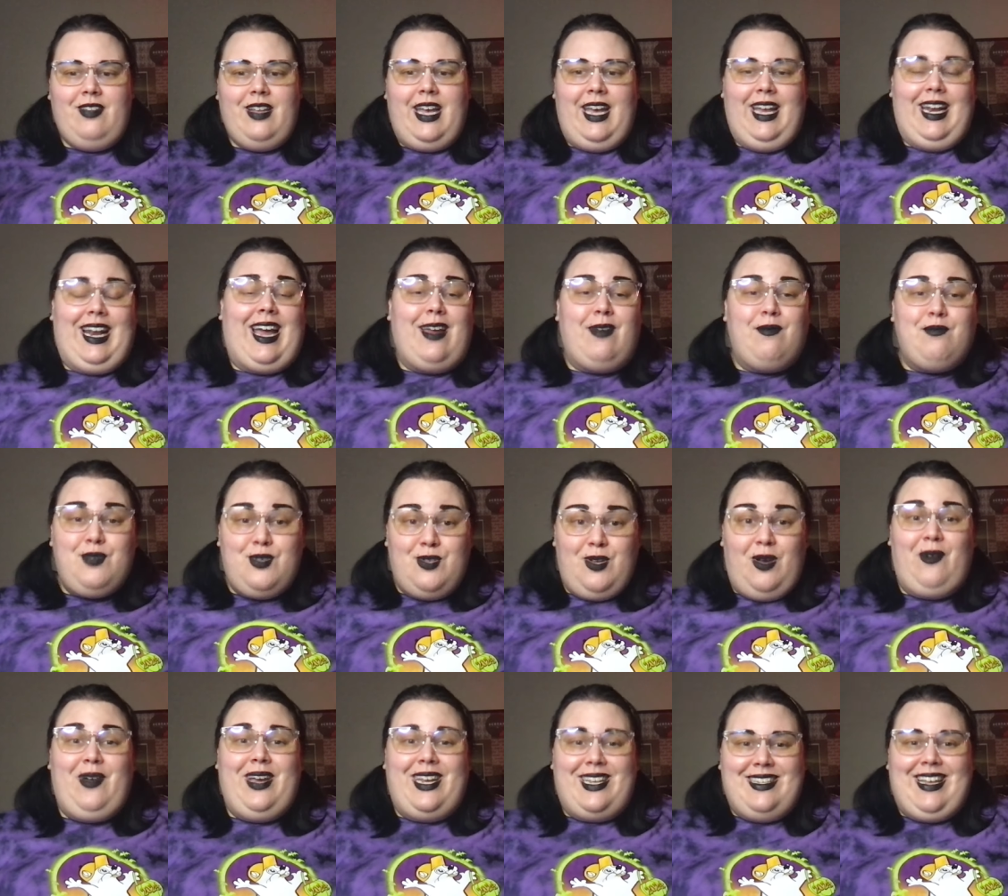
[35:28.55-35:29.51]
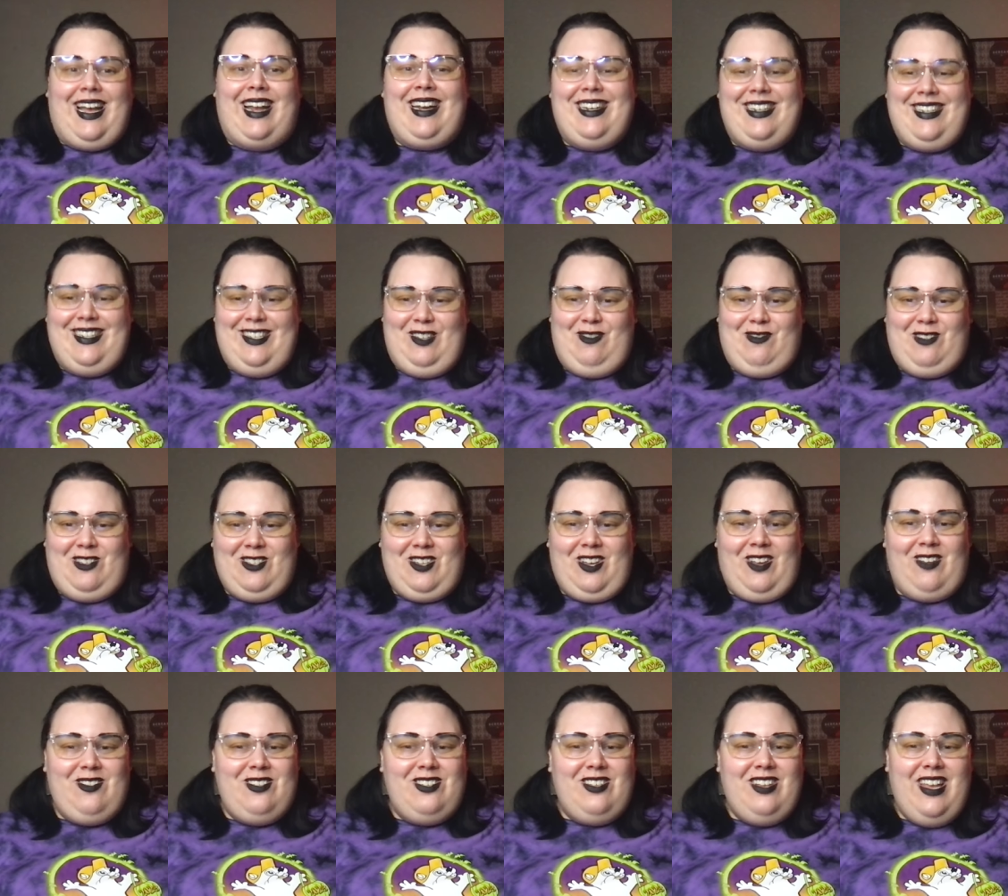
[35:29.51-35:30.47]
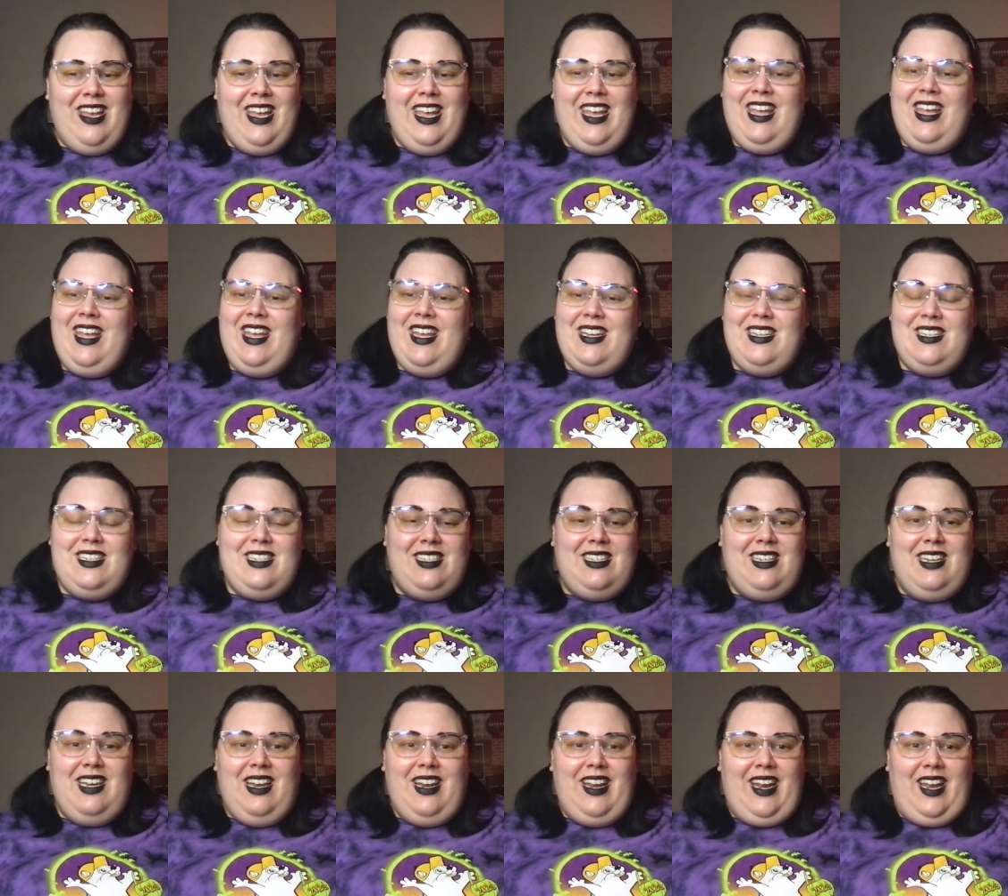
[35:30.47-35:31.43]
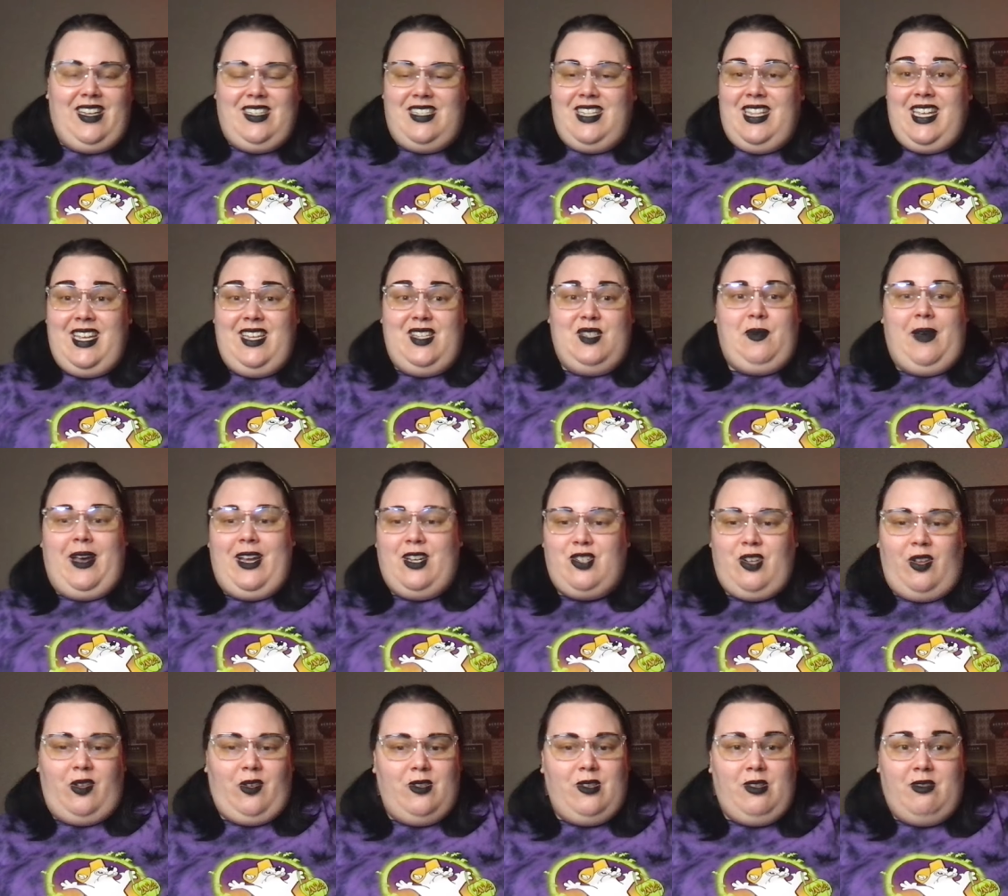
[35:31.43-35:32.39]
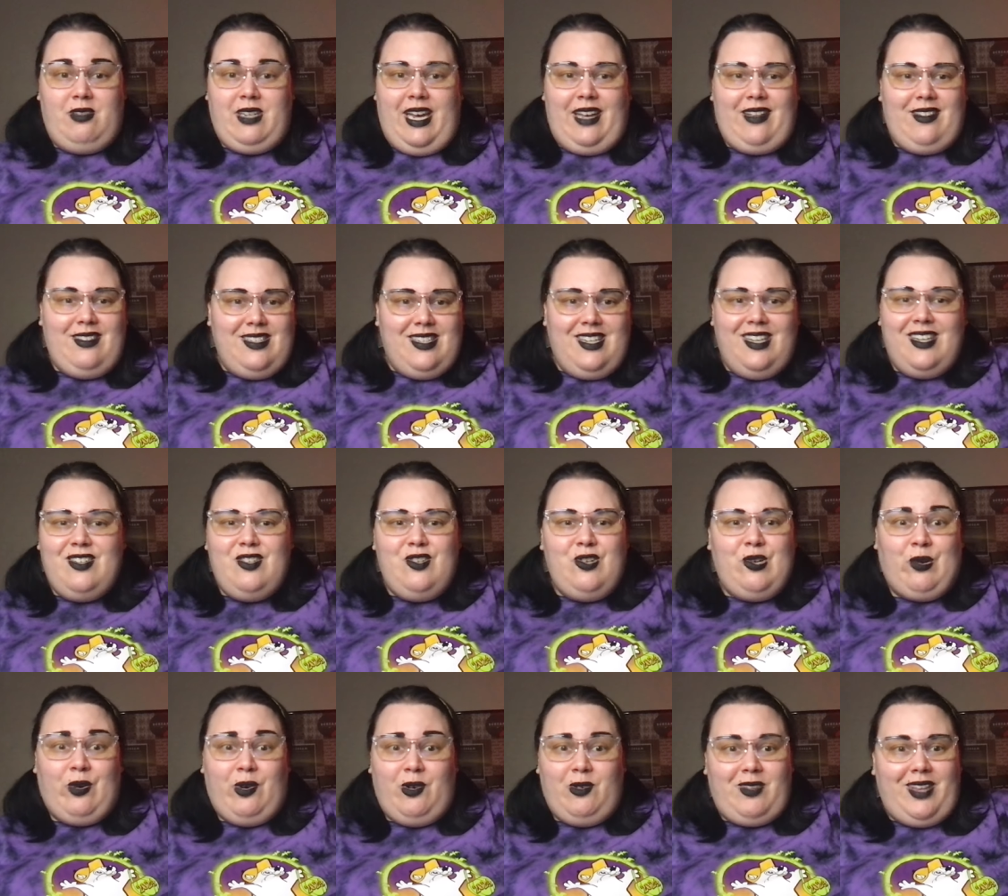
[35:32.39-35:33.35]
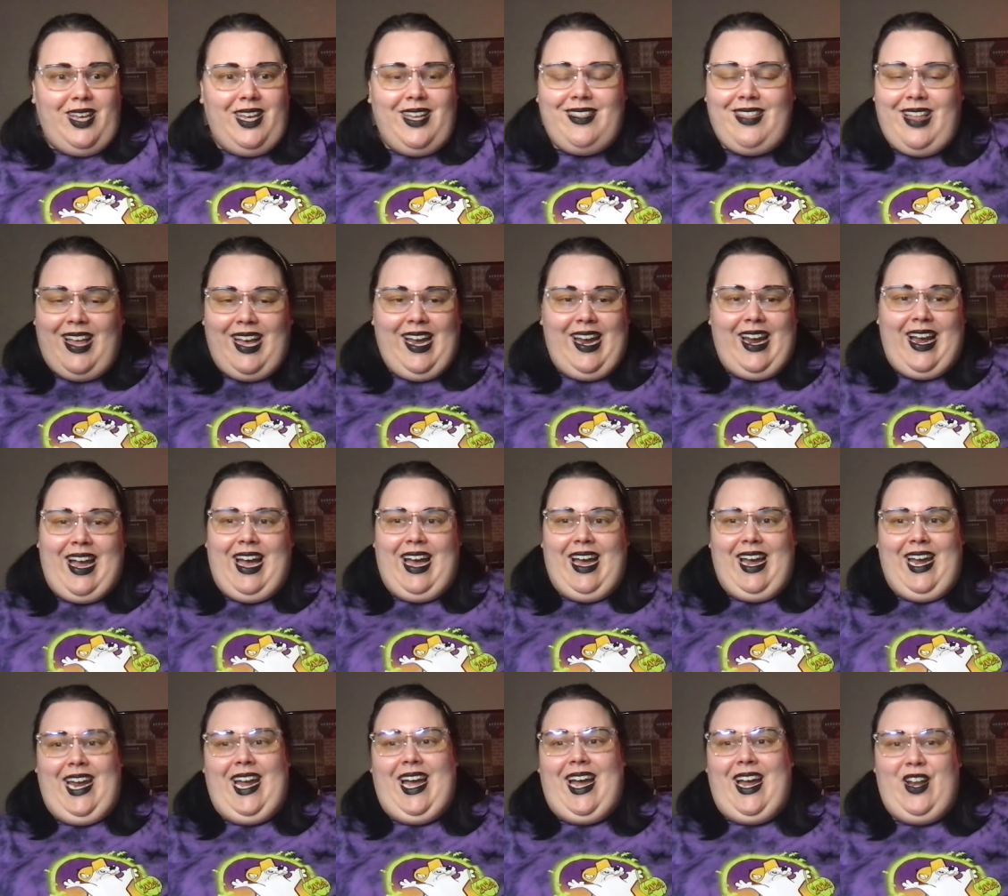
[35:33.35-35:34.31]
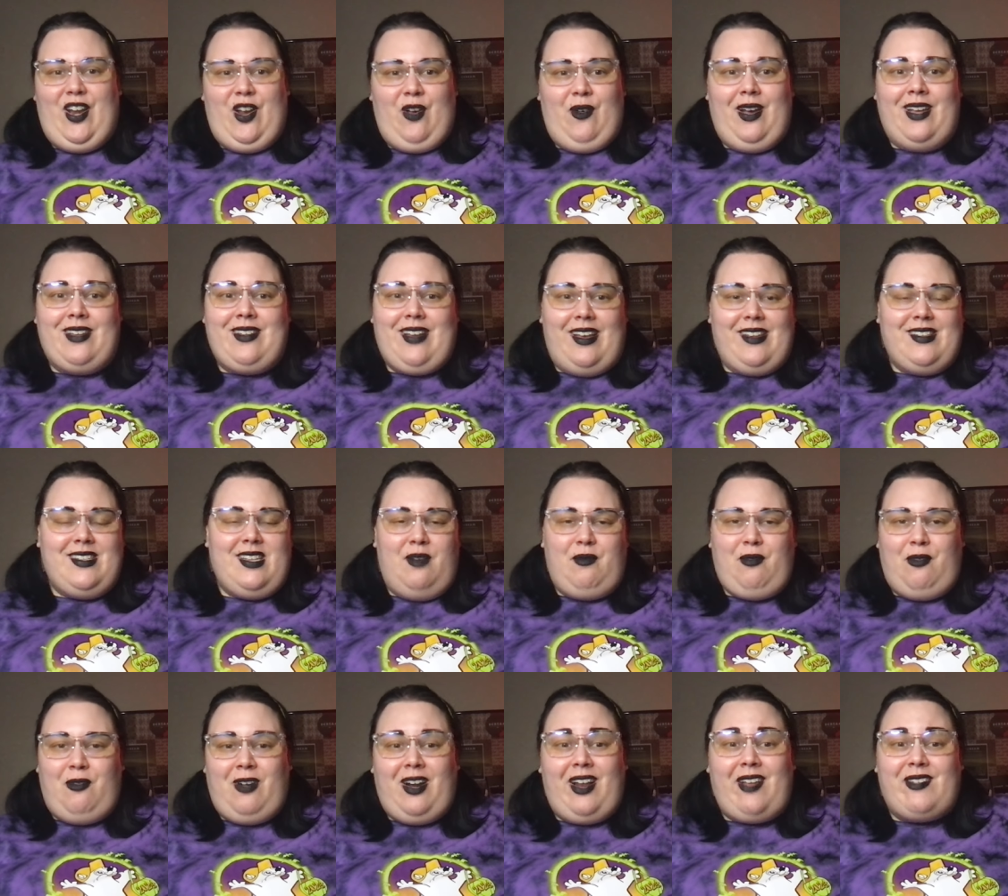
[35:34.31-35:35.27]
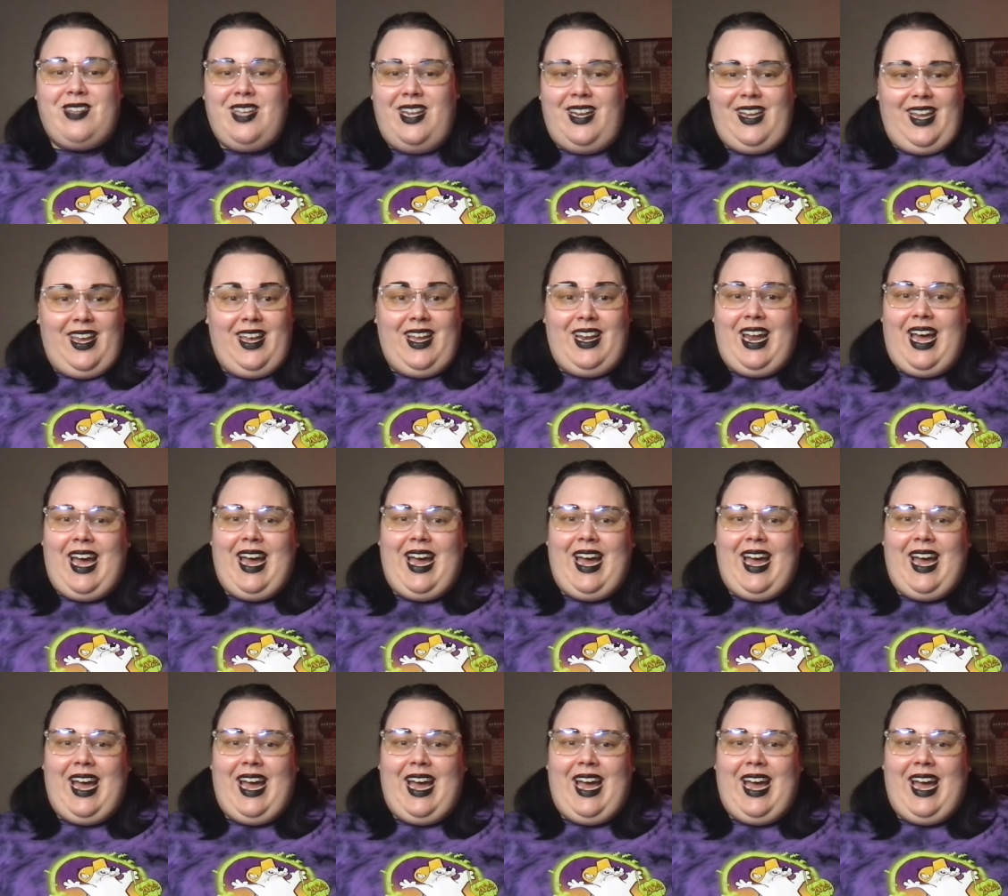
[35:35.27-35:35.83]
And I am so excited to see where this goes. And to the East Patch, y'all are so talented, truly. Like, I know I said it before, and I'll say it again.